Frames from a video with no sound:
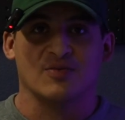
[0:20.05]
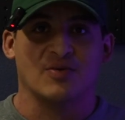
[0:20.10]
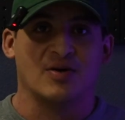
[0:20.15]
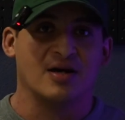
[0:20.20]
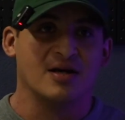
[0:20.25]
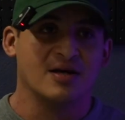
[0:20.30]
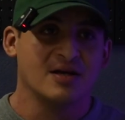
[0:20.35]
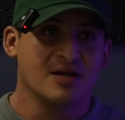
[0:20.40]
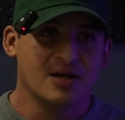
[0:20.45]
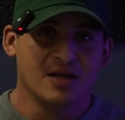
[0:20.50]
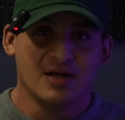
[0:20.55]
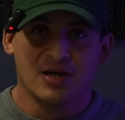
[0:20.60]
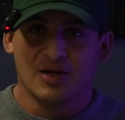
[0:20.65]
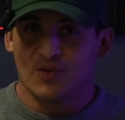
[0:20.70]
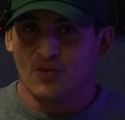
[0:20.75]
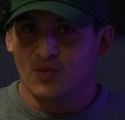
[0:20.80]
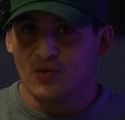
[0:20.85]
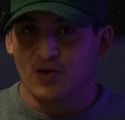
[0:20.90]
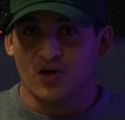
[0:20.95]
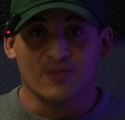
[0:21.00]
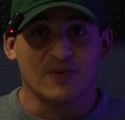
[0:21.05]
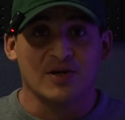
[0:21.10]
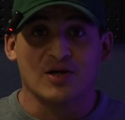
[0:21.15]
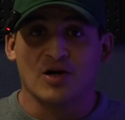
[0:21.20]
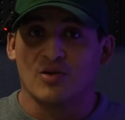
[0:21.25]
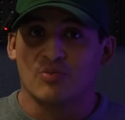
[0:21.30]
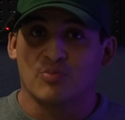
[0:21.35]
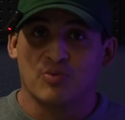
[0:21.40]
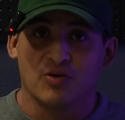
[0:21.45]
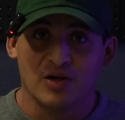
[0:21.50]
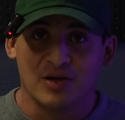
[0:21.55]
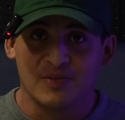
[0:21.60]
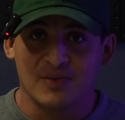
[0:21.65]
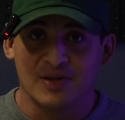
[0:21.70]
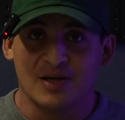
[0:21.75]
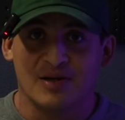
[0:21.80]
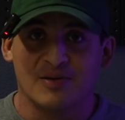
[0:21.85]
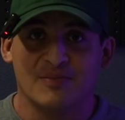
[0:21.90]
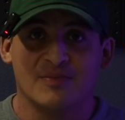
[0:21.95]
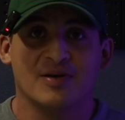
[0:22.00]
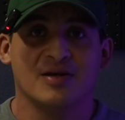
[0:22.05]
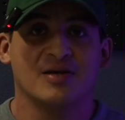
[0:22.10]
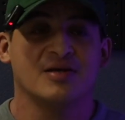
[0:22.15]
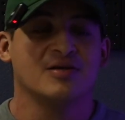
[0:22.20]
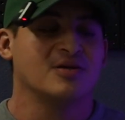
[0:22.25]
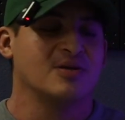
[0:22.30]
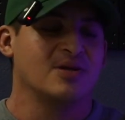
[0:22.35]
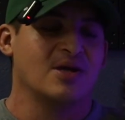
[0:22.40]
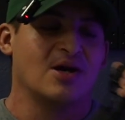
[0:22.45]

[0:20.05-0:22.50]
what could be called premium, you